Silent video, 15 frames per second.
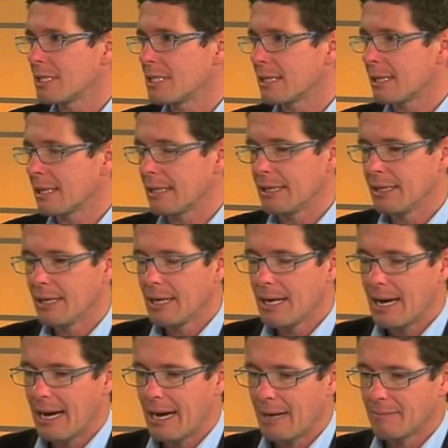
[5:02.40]
recently
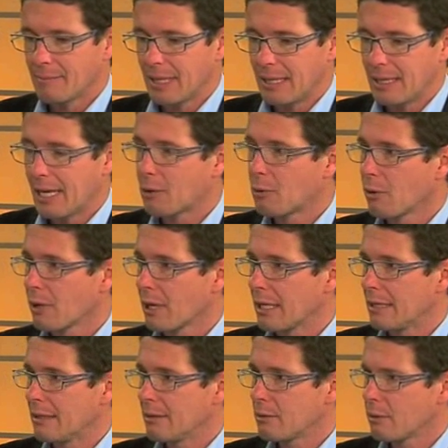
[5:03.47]
in their
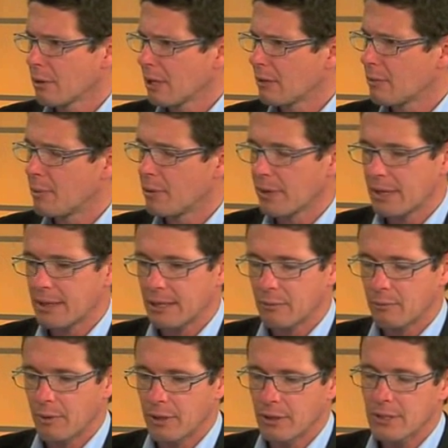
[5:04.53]
quarterly report, I think
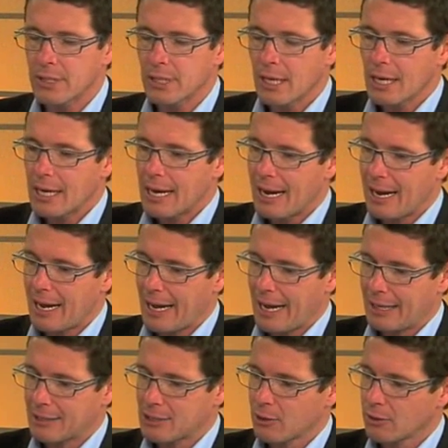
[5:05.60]
it was,
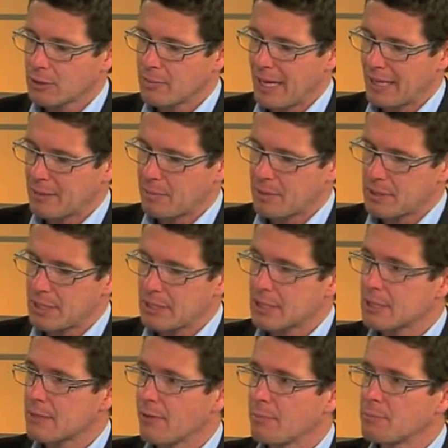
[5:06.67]
and it talked about the
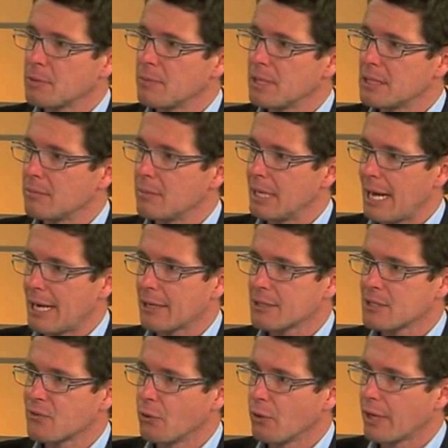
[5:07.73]
persistence of optimism in
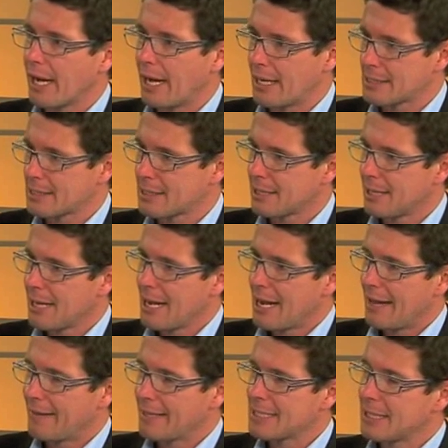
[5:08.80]
analysts' forecasts.
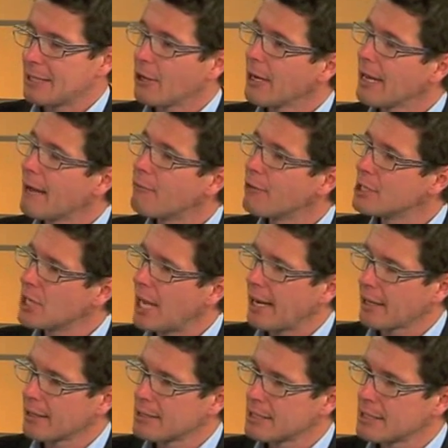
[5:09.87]
And they said that on average,
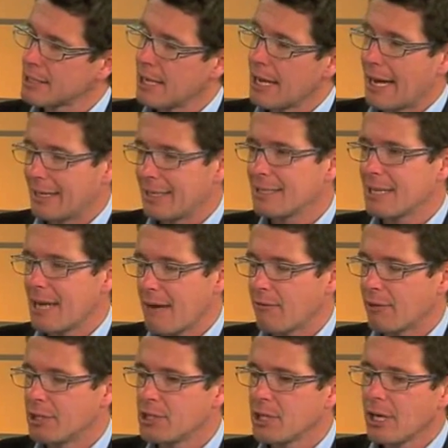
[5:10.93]
analysts, and it is an
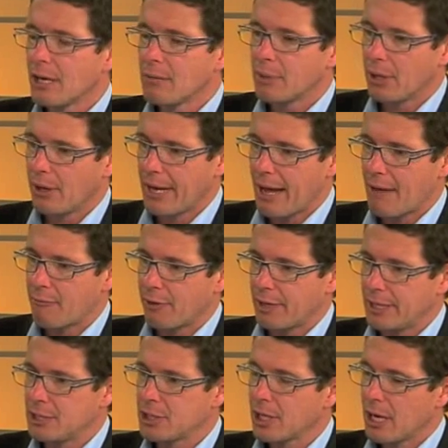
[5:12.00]
average, but on
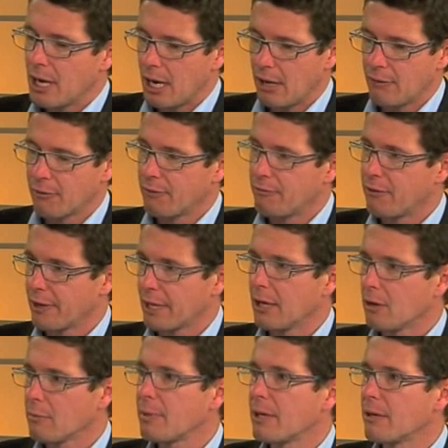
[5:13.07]
average, over a very
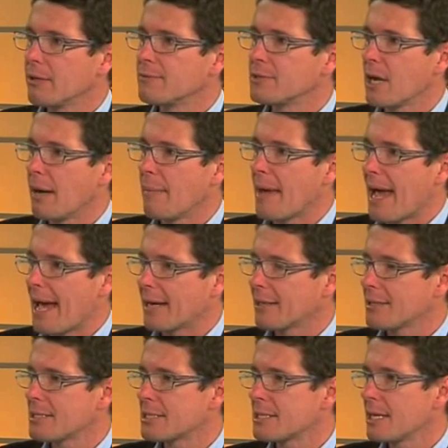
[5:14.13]
long period of time,
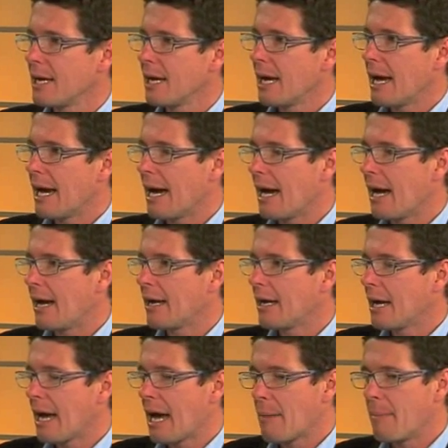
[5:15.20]
analysts are
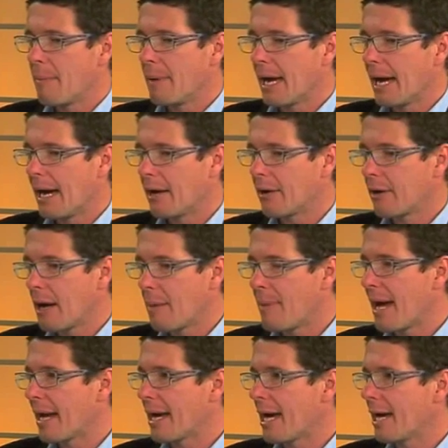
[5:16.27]

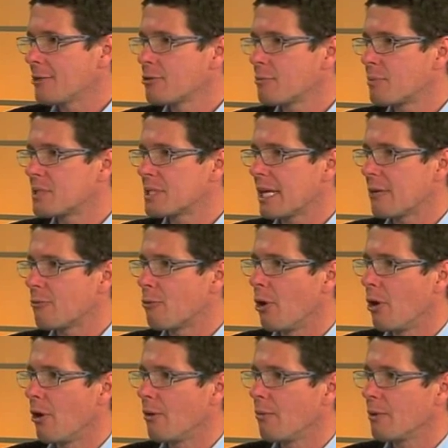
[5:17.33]
about 100%
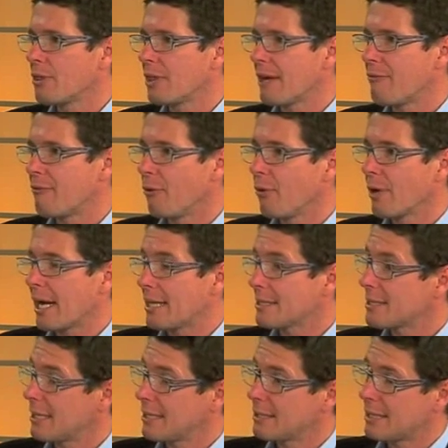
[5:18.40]
wrong with their
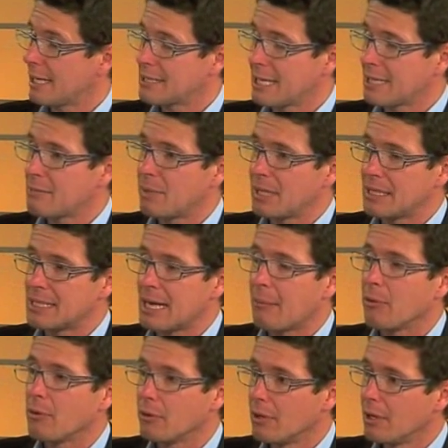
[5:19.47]
forecast. They tend to be
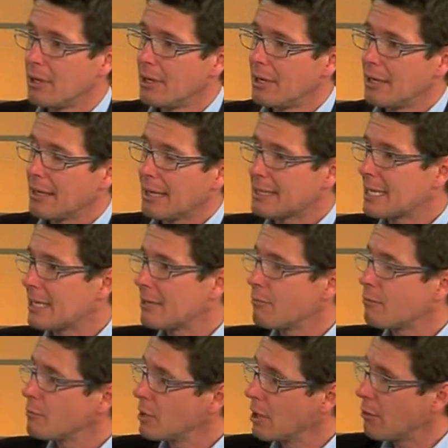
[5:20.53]
double. They tend
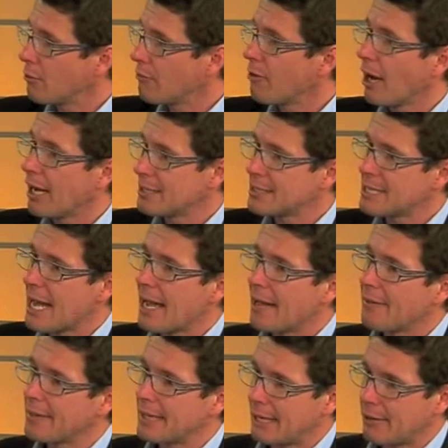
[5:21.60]
to, revise
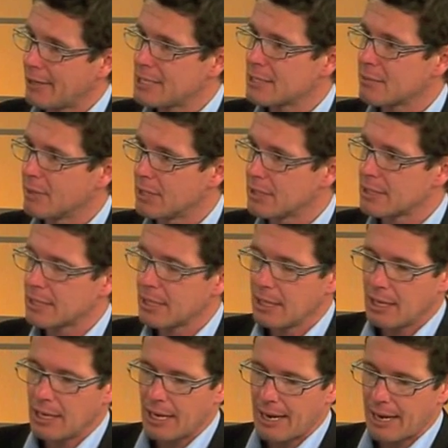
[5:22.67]
down their estimates
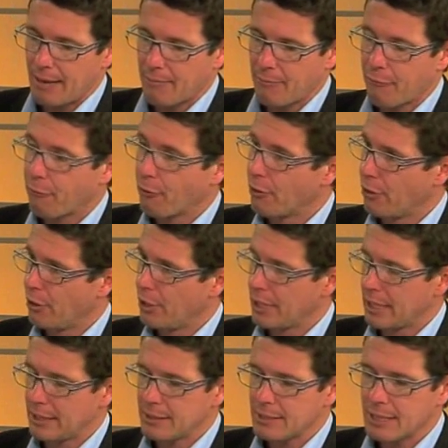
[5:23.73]
for
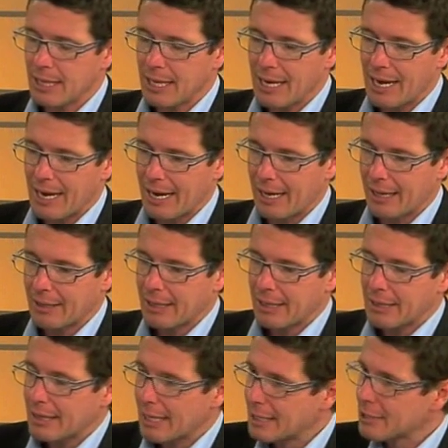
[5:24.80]
earnings.
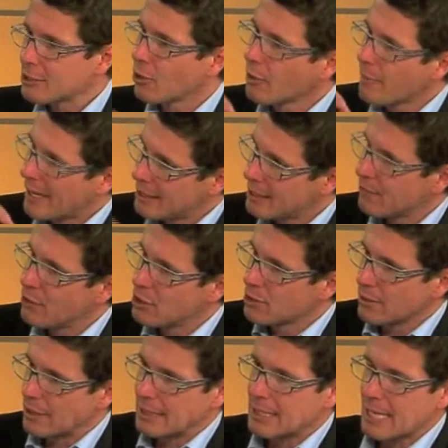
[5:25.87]
They didn't talk about
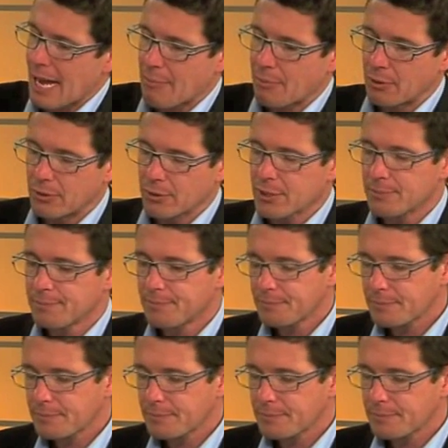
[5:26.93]
individual examples,